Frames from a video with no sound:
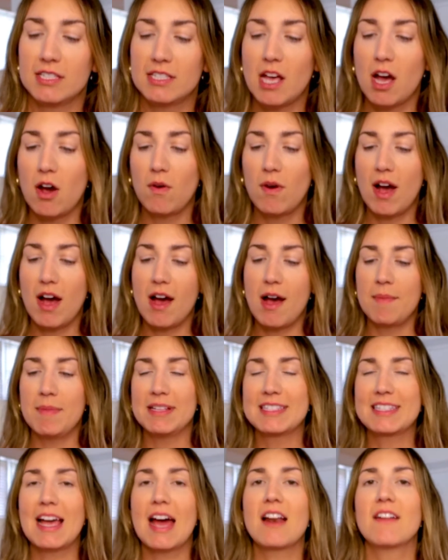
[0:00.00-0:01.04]
So um,
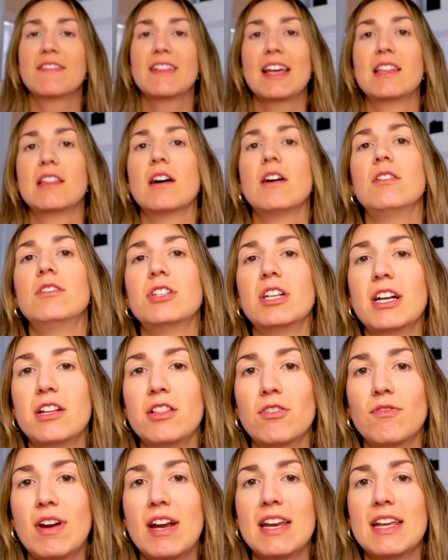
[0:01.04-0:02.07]
it's kind of like the ulnar
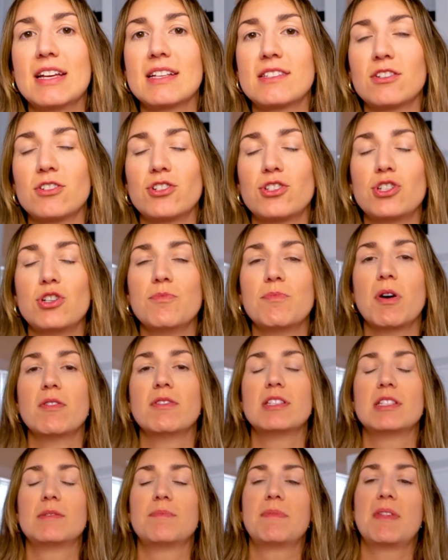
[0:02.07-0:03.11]
and the radius. There's two
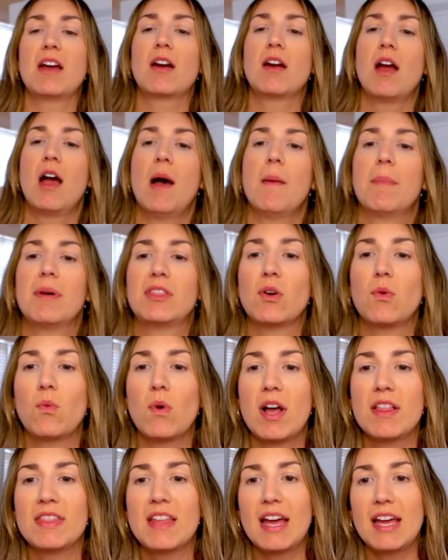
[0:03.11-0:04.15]
bones there. But the
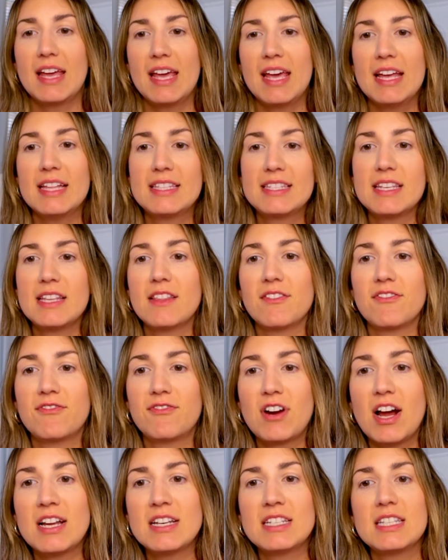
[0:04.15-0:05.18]
one that hits in the
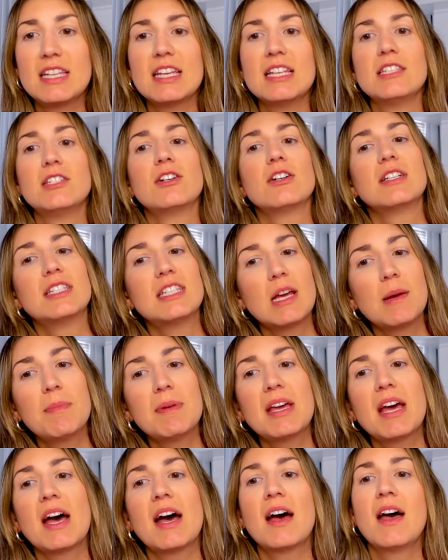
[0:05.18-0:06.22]
front is your
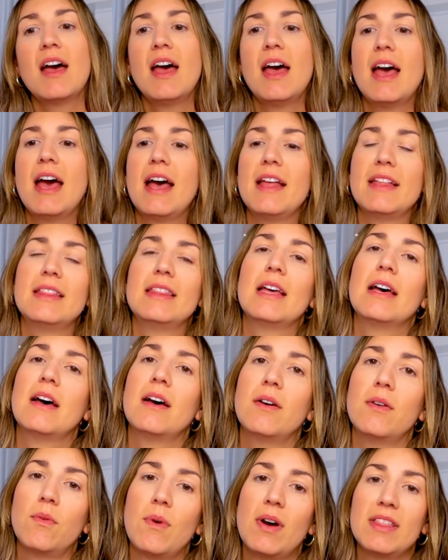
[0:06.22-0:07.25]
tibia. And then
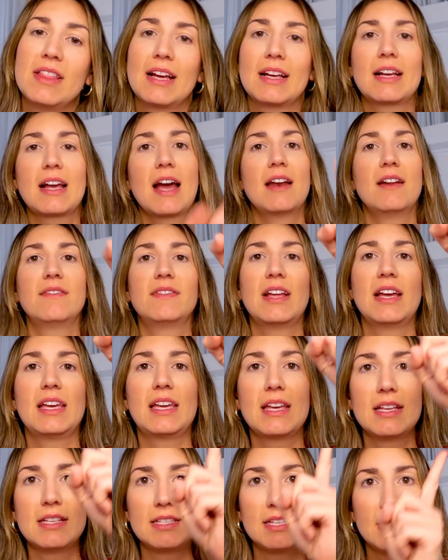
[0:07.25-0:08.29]
the one that kind of
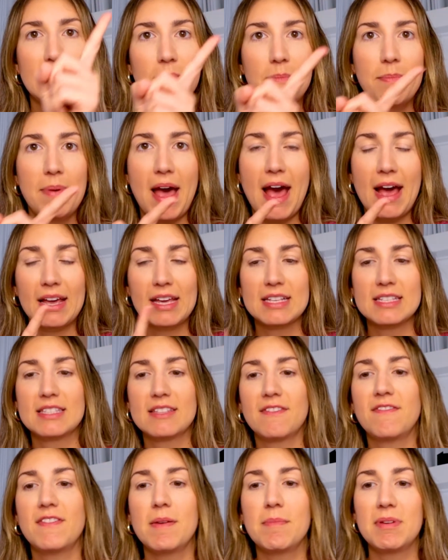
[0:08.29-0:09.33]
like is in the back is
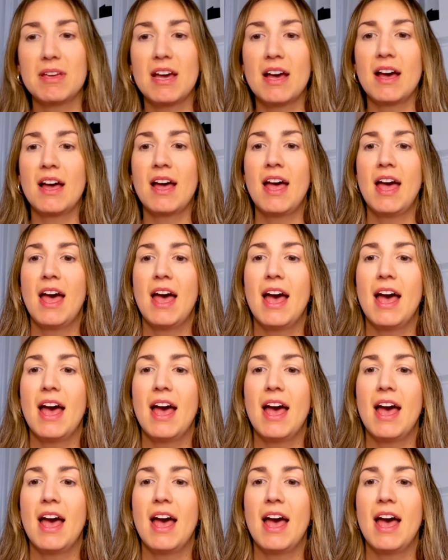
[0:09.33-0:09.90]
the fibia.